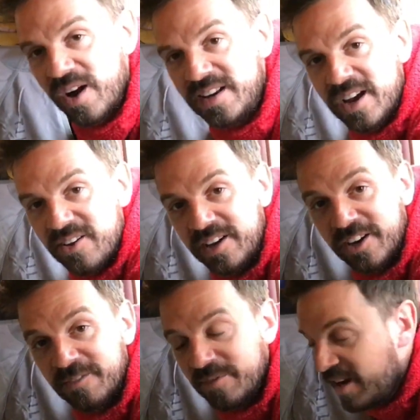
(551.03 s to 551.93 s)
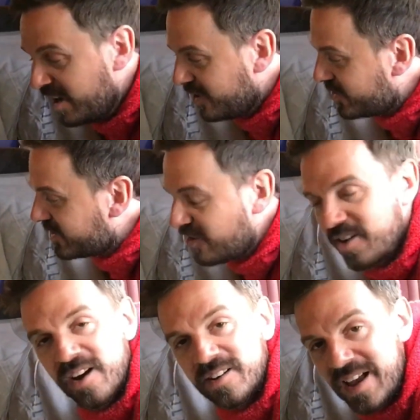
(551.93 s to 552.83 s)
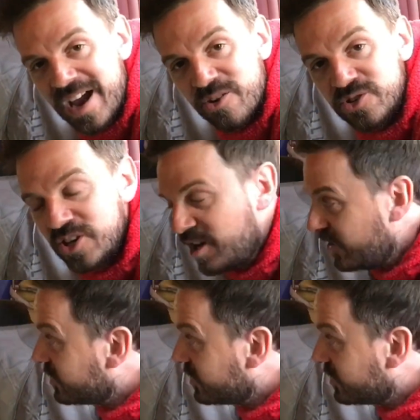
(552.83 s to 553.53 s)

down here. You still got a lounge. You